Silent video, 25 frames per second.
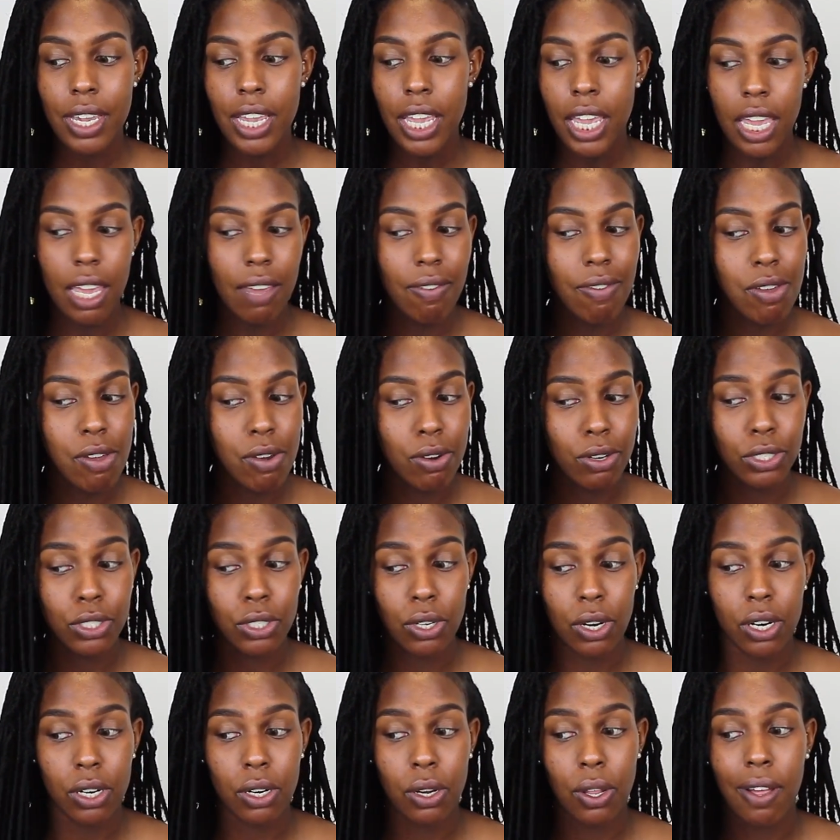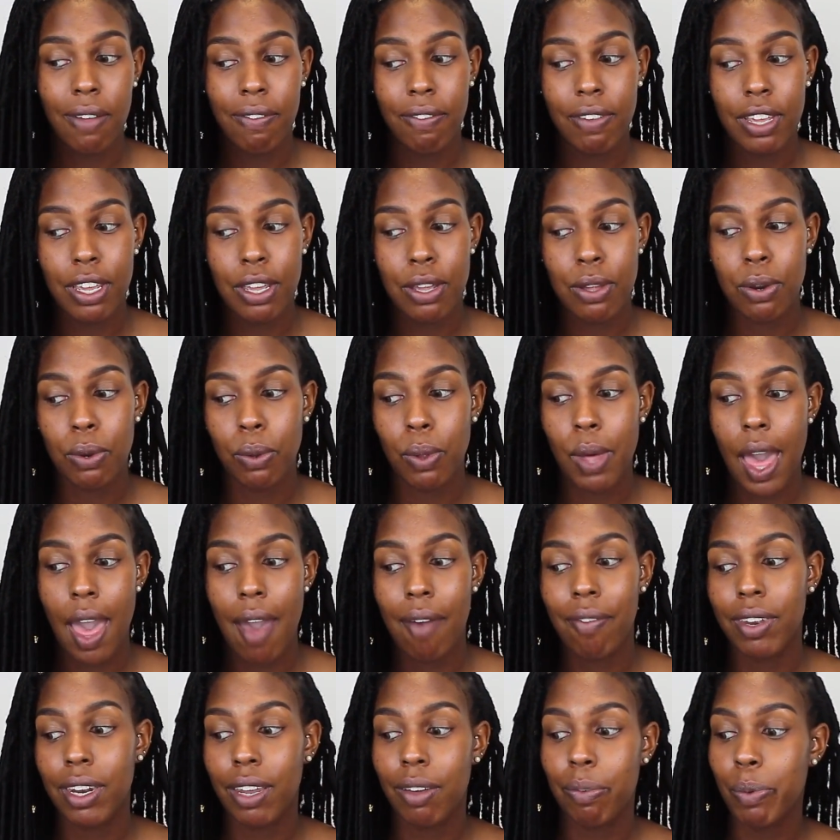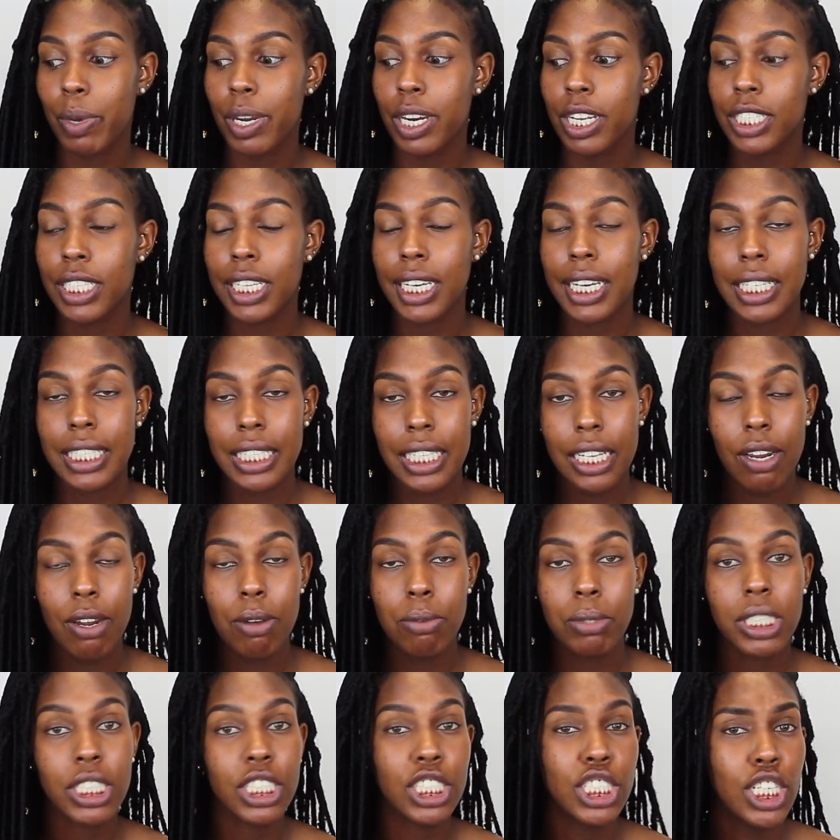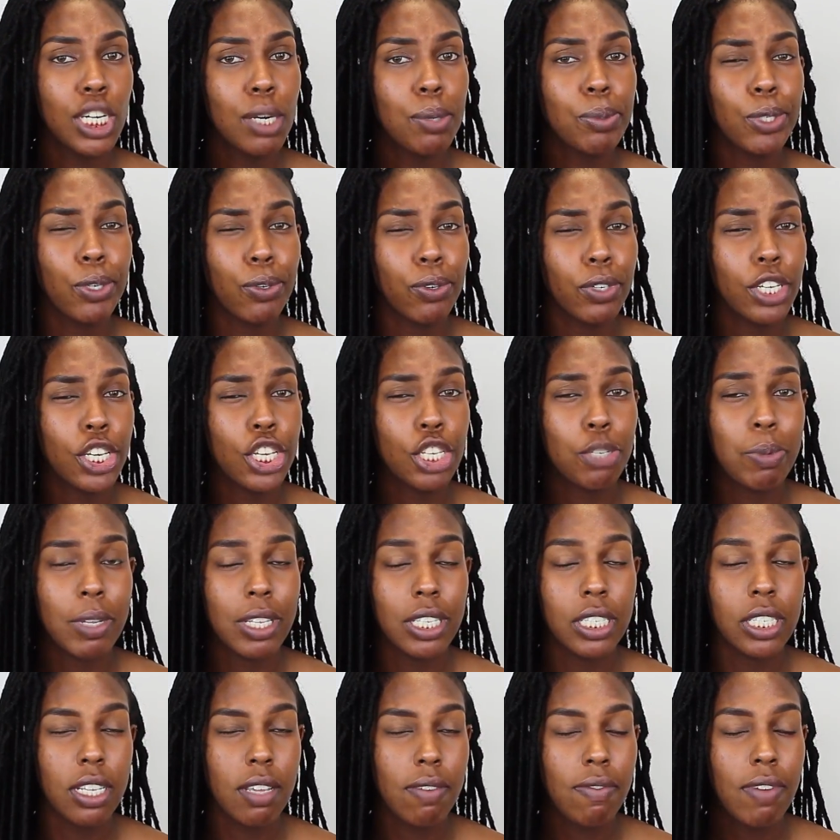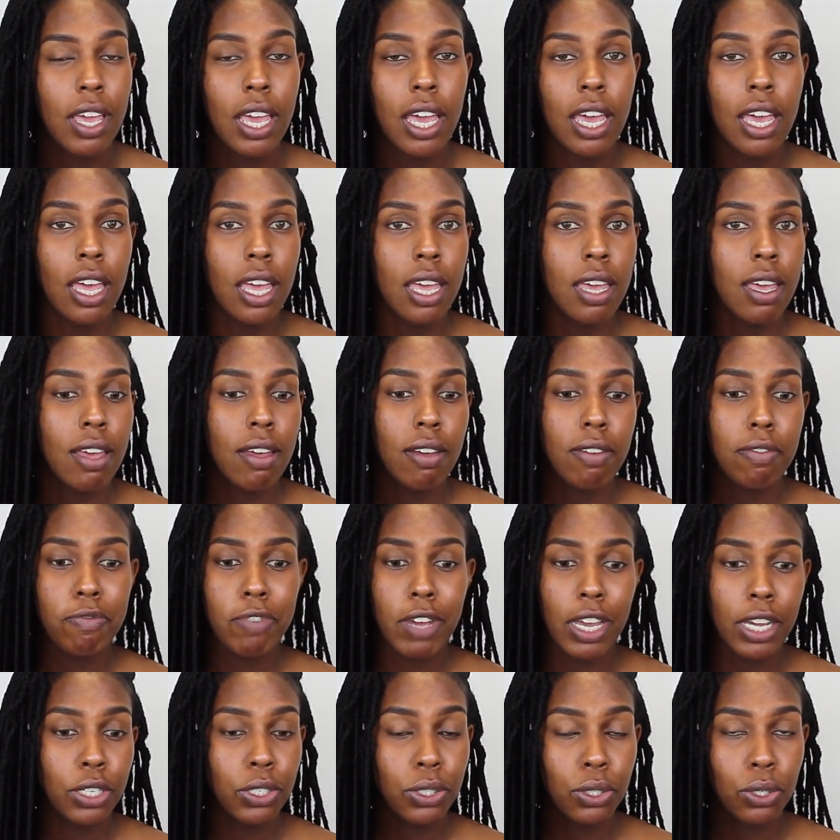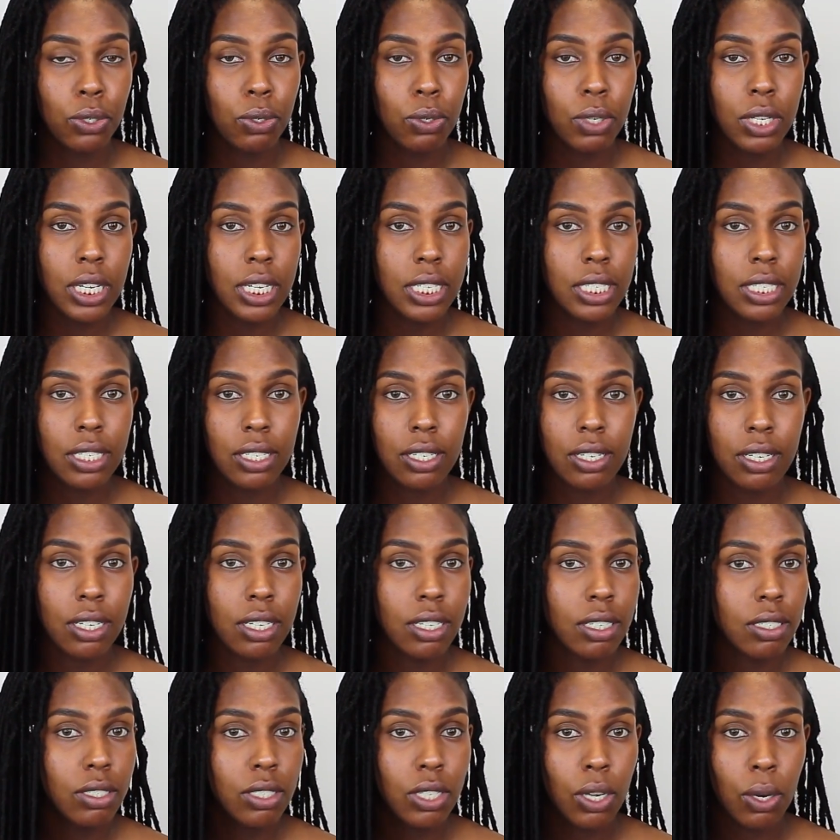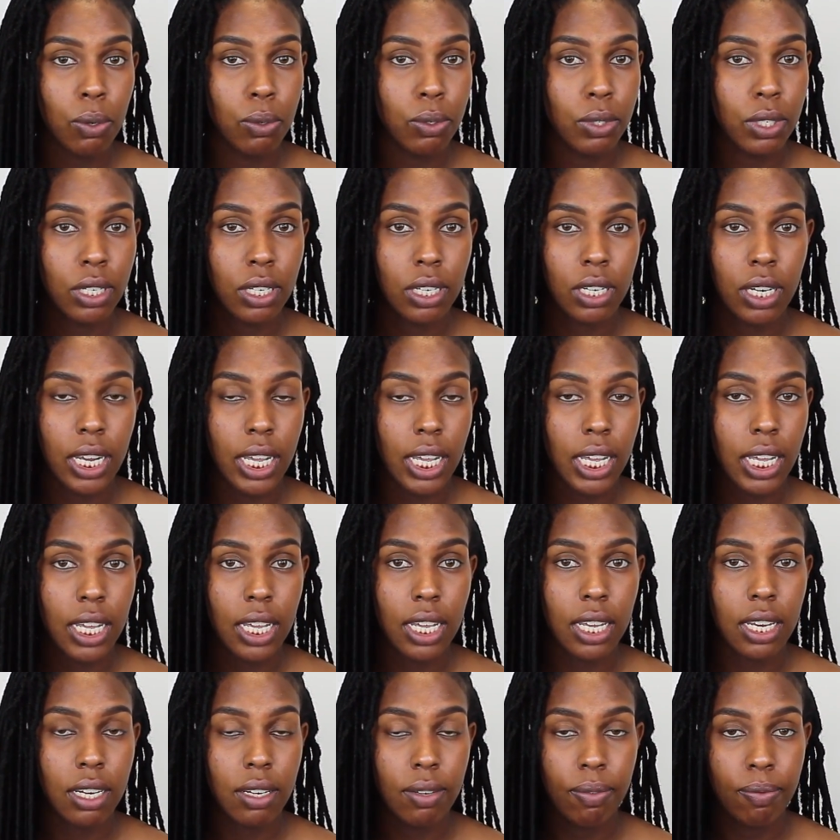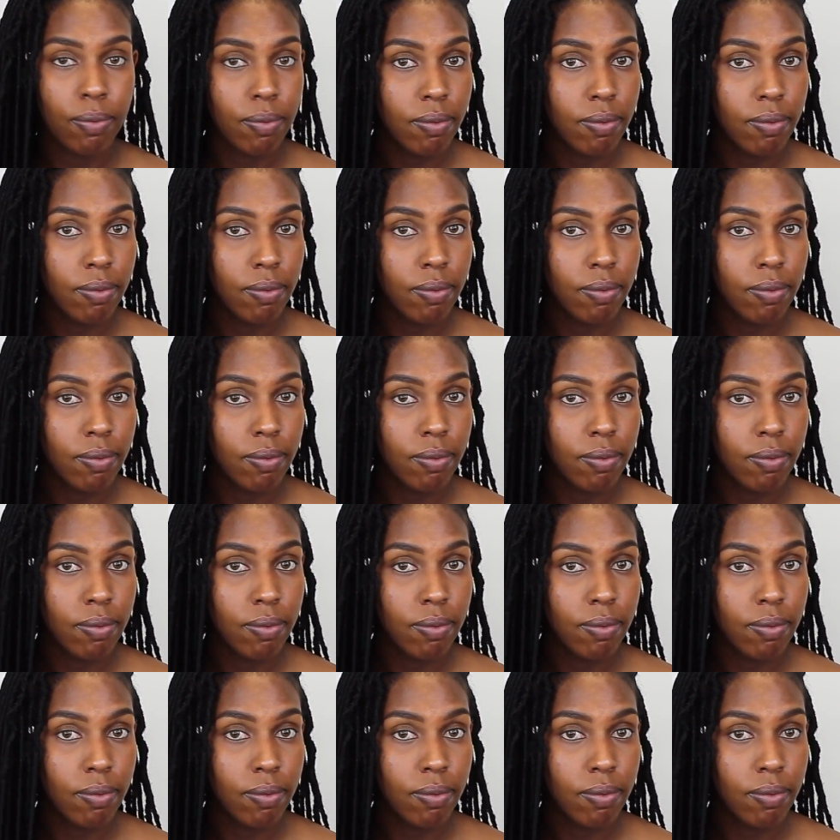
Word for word: If you're starting off and you don't have enough money to get serums, because serums are really expensive, facial cleanser, toner, and